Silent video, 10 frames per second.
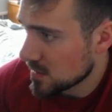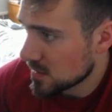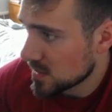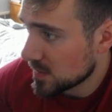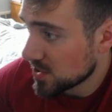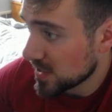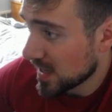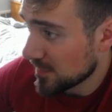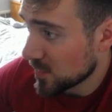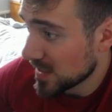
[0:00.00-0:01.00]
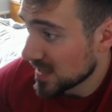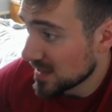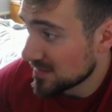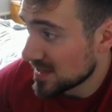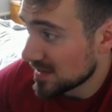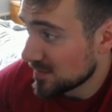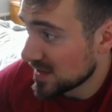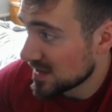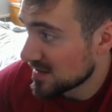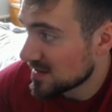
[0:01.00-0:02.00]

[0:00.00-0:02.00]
especially after we hit TP,